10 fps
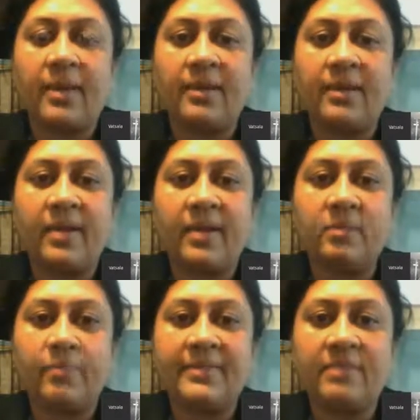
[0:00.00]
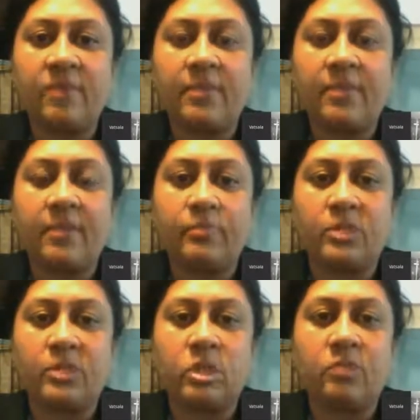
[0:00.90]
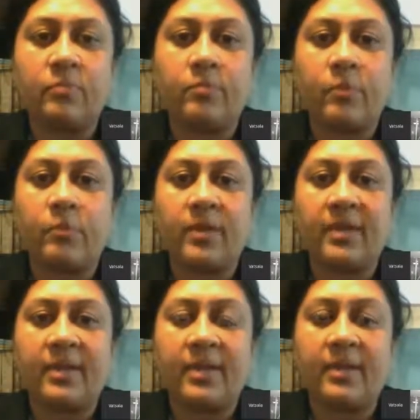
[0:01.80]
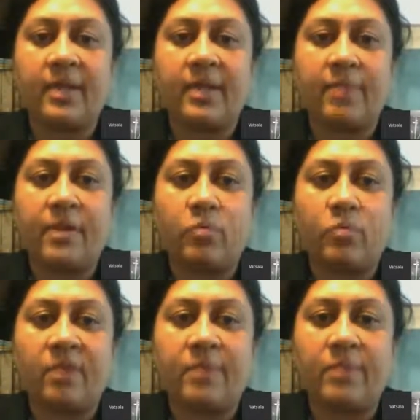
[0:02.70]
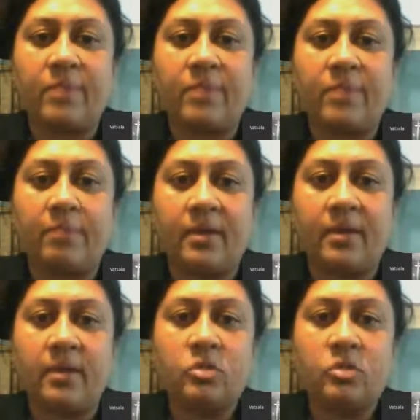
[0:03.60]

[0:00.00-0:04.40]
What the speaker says: another person will be in possession of the property and the entire money would have been paid. So